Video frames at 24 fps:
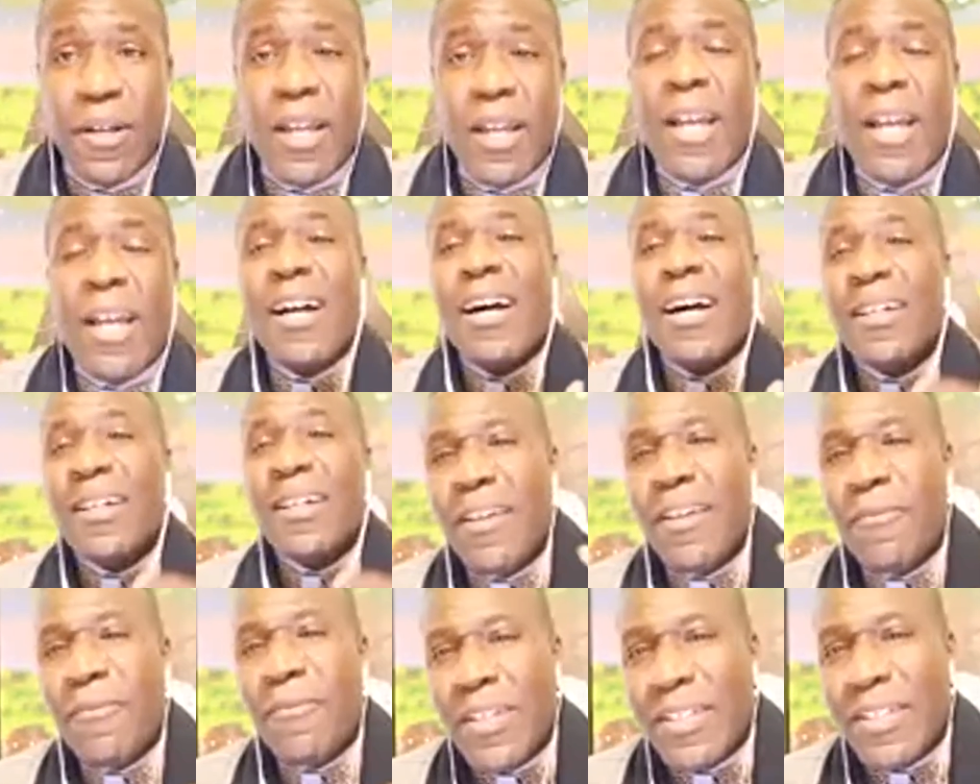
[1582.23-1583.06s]

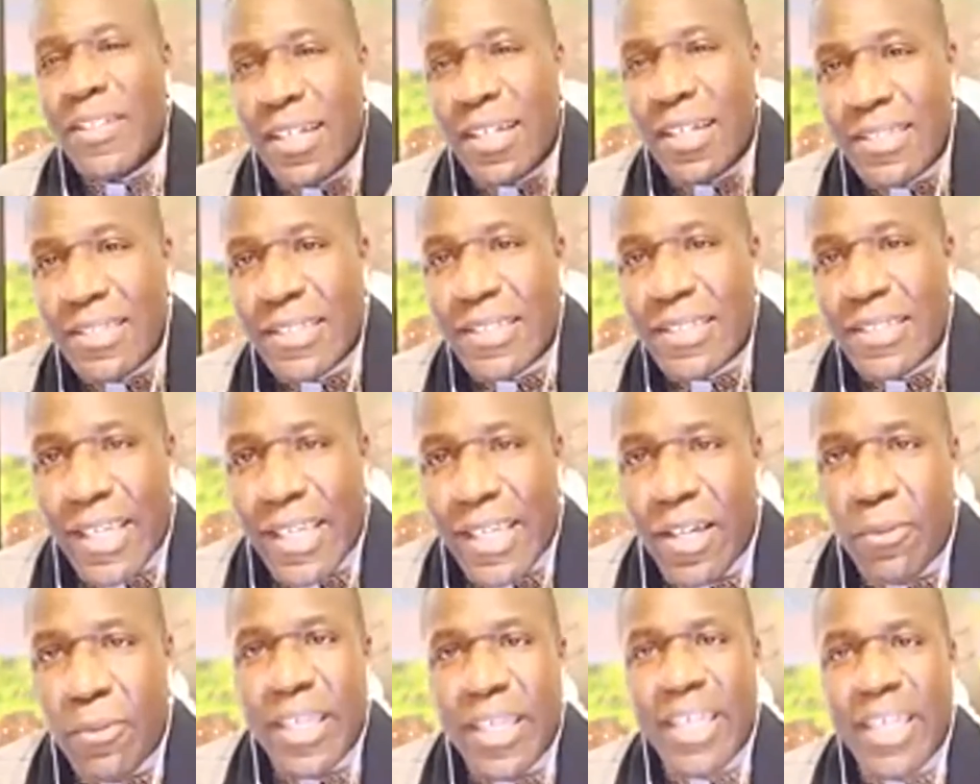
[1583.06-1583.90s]
If it doesn't kill
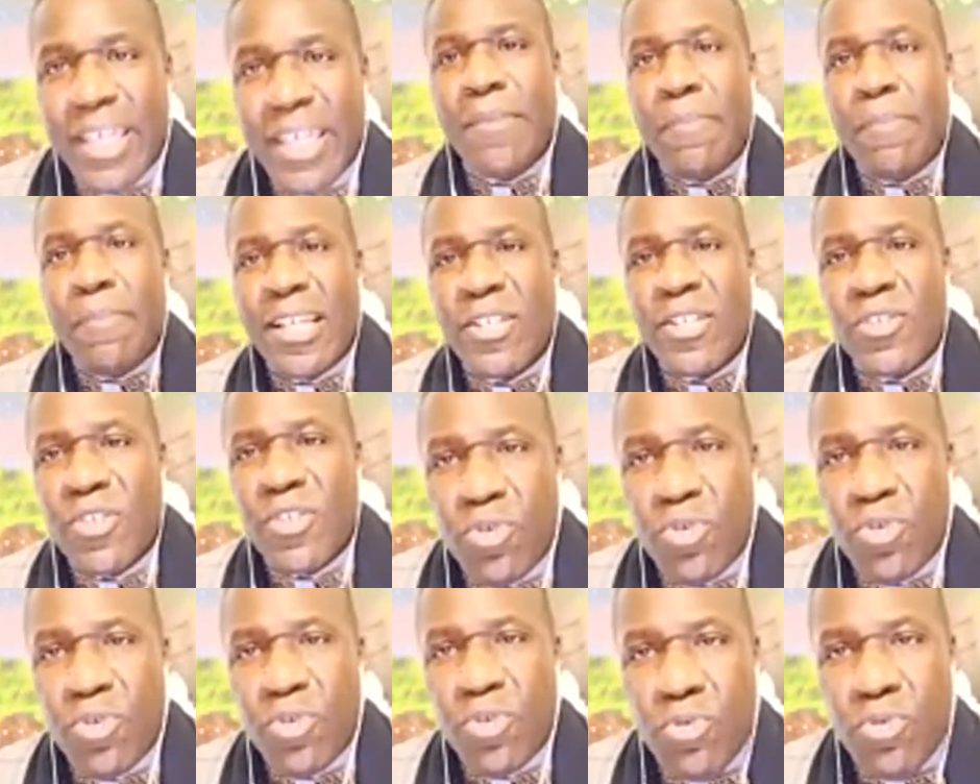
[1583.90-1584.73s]
me, it makes
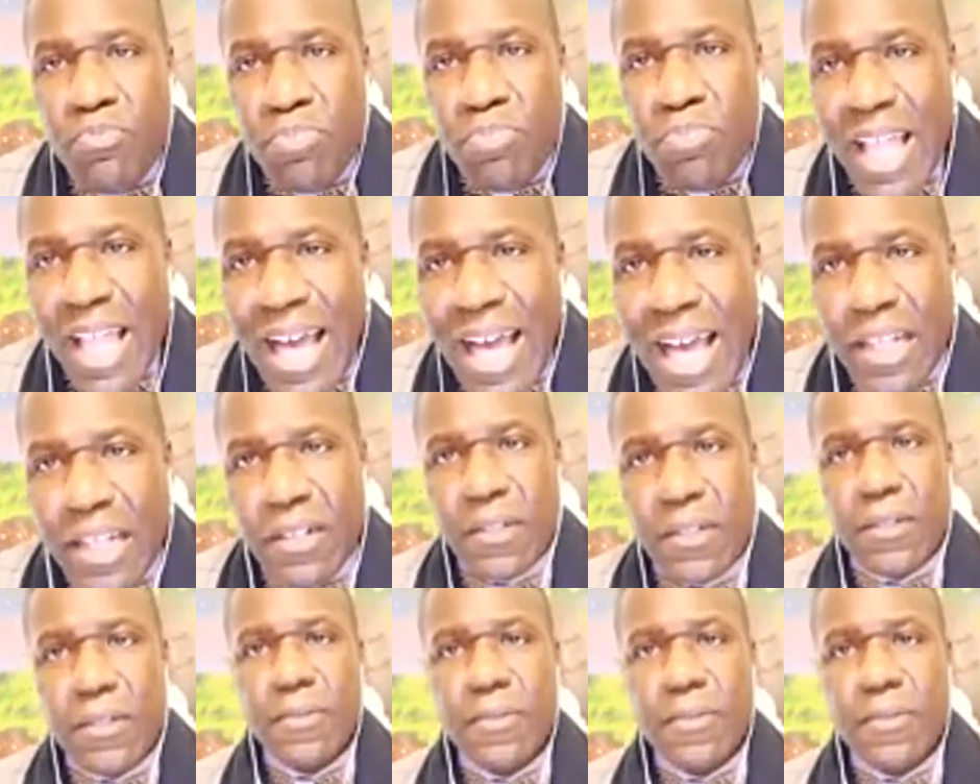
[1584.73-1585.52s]
you blacker.